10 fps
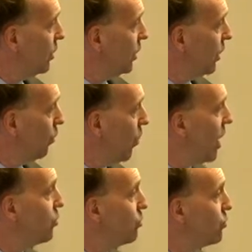Uh,
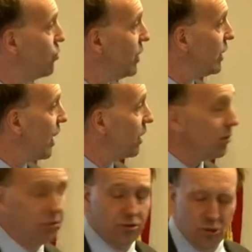why do
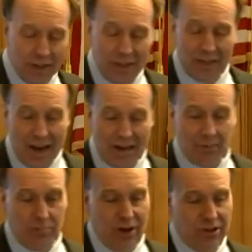tree-like,
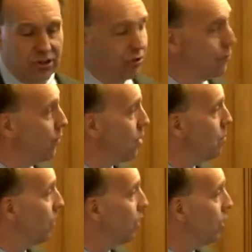tree-like branches form?